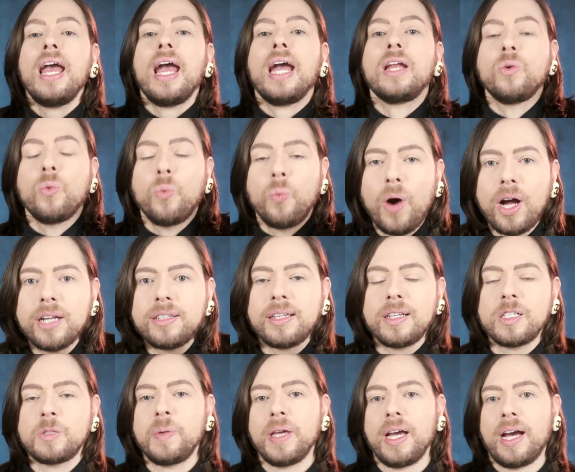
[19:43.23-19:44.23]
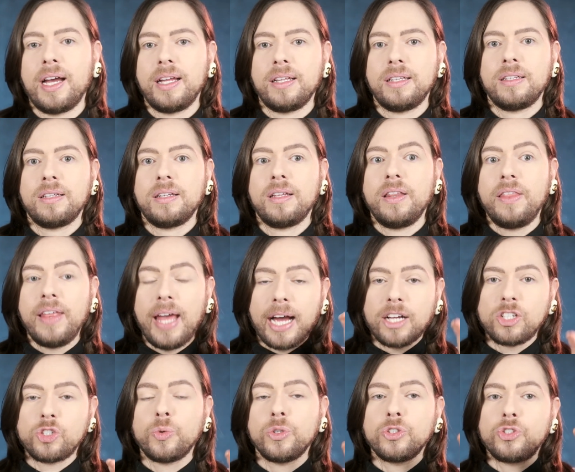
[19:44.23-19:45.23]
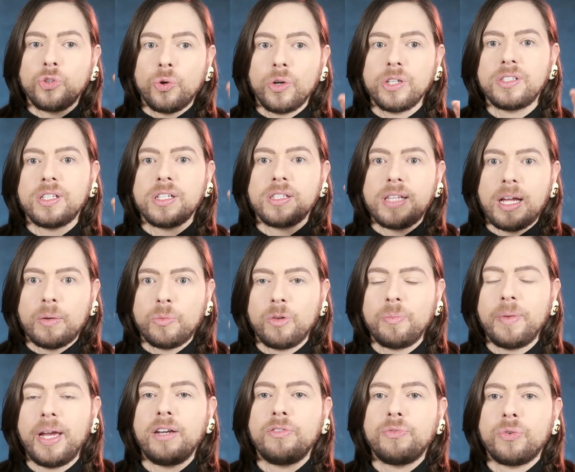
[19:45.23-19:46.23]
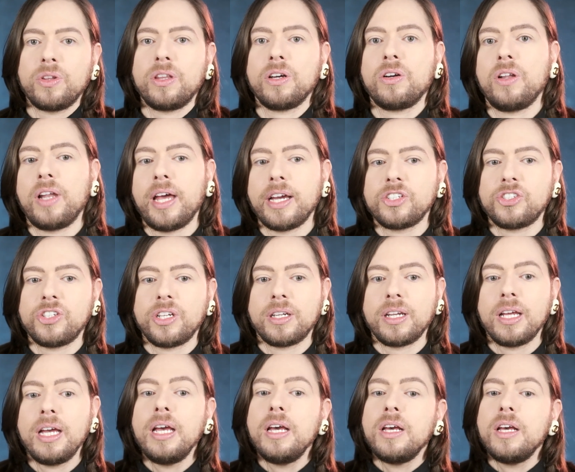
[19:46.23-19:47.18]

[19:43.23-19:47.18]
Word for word: and what is behind the actual choices that were made for the collection.